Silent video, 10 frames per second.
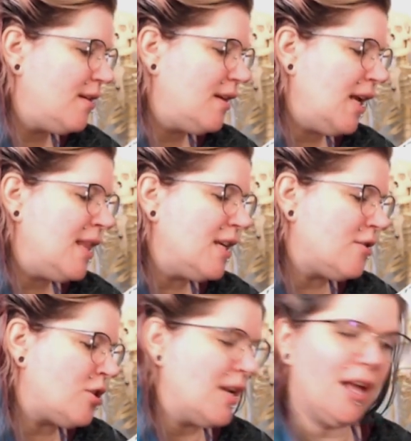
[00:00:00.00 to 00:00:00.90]
In the
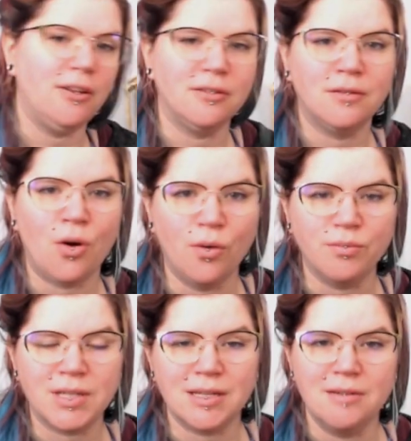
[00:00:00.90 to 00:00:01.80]
Chanel
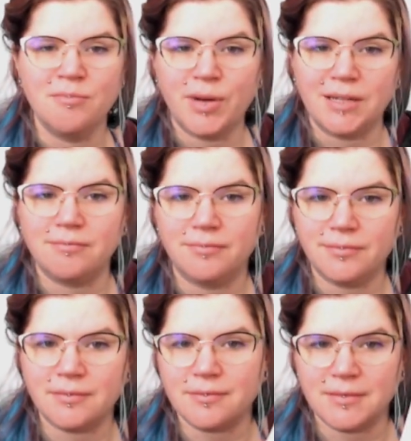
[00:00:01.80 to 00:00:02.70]
Home Slim, but
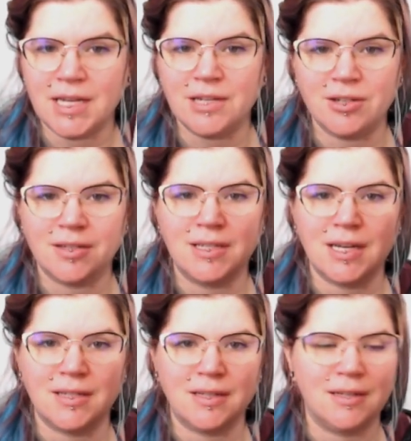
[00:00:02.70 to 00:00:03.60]
it just
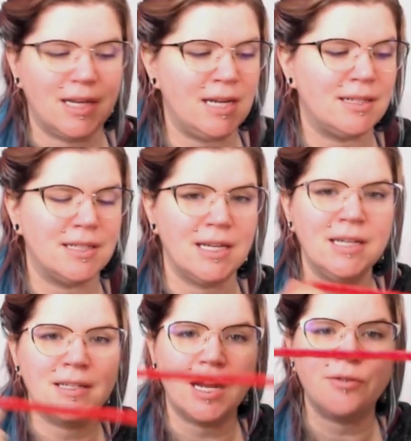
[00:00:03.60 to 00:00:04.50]
doesn't
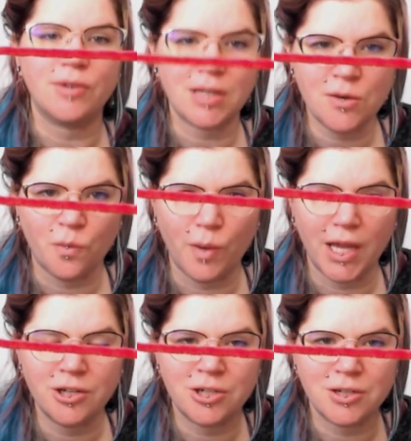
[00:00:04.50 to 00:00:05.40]
exist. I really
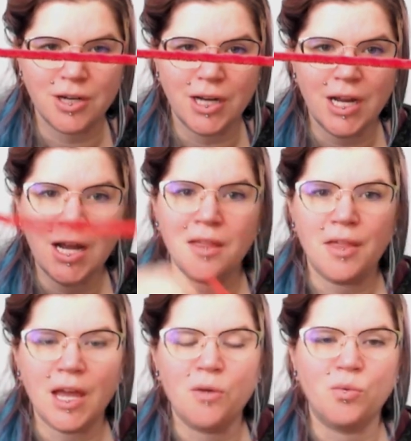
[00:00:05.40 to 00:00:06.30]
wish
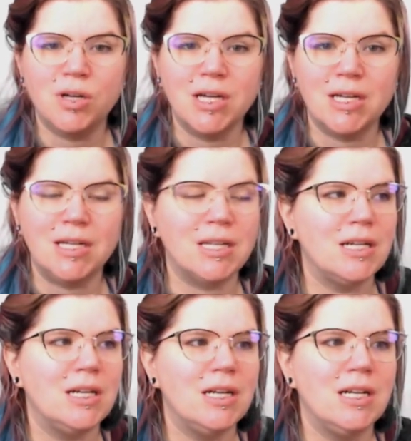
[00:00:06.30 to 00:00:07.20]
they would
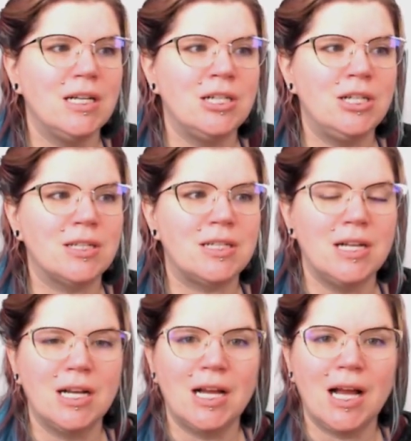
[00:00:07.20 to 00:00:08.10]
just
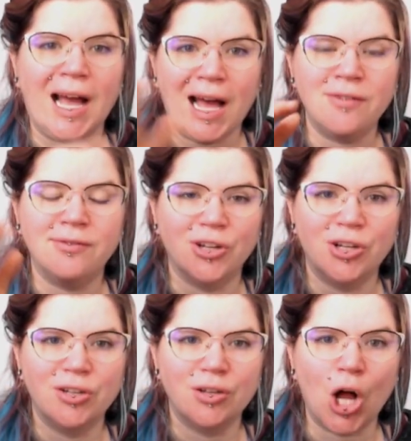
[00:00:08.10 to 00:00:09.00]
have
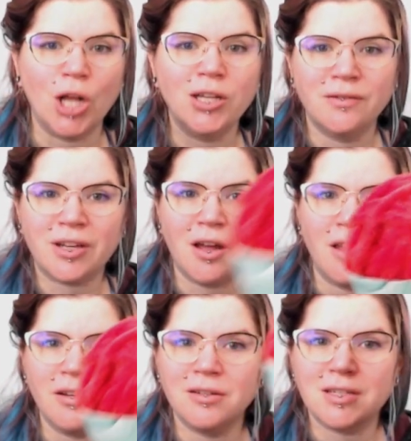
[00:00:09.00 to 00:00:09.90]
all of the
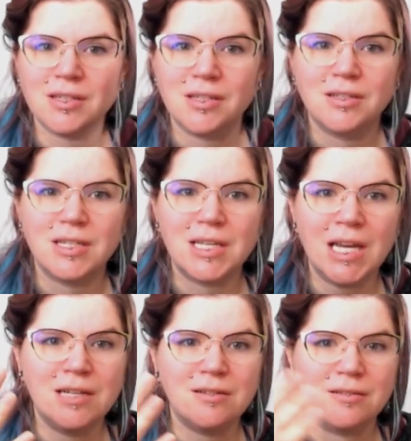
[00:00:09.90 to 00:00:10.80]
colors
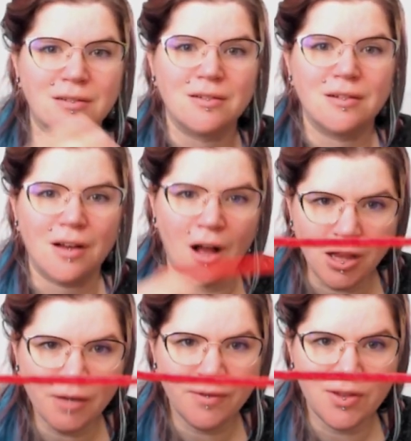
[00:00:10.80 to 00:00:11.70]
in
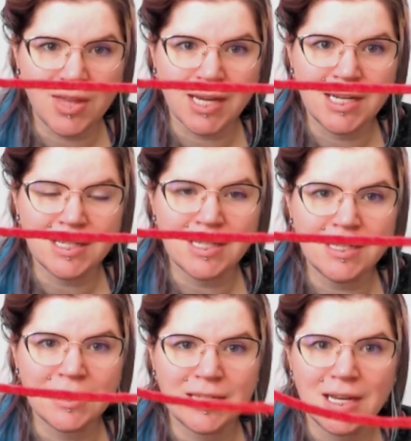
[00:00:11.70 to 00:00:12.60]
all of the
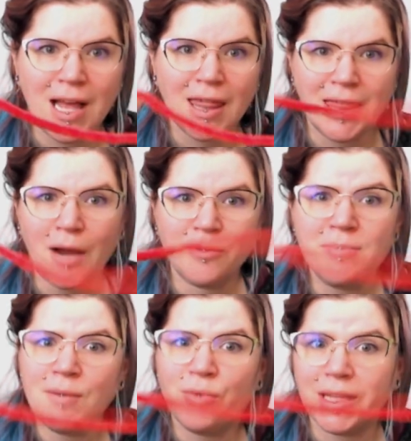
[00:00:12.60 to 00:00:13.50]
thicknesses. That would
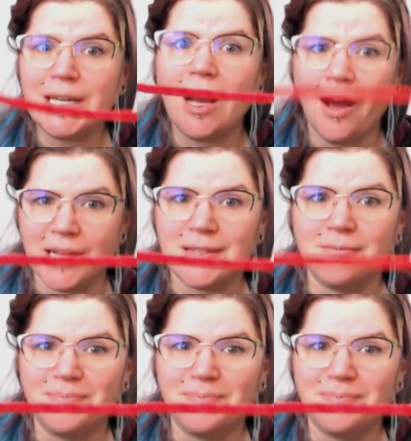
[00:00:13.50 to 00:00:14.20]
be really awesome.